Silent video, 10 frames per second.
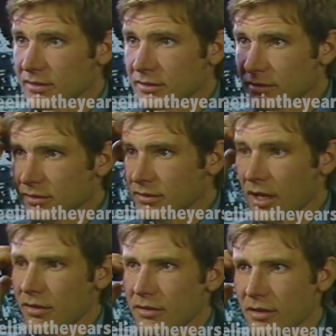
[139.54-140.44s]
Did you? Well,
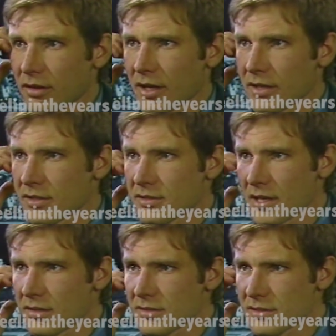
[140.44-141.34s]
one one never knows
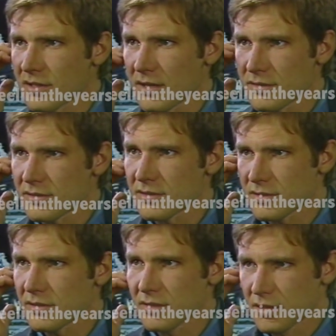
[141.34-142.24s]
sounds, sounds, to
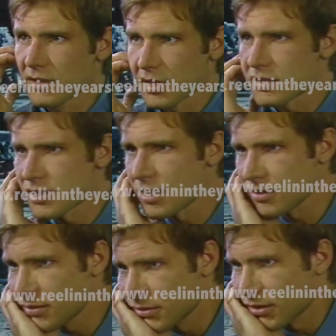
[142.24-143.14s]
believe. It, there are
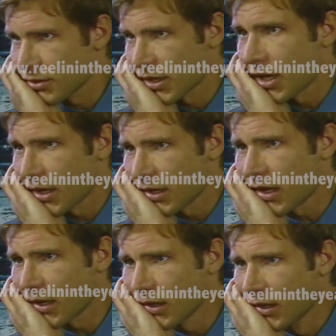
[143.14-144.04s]
quotations okay, around
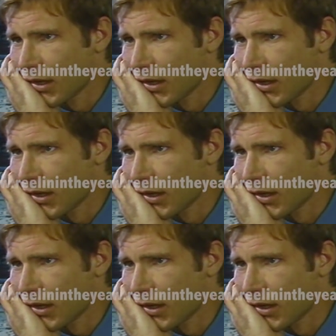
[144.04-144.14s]
yeah.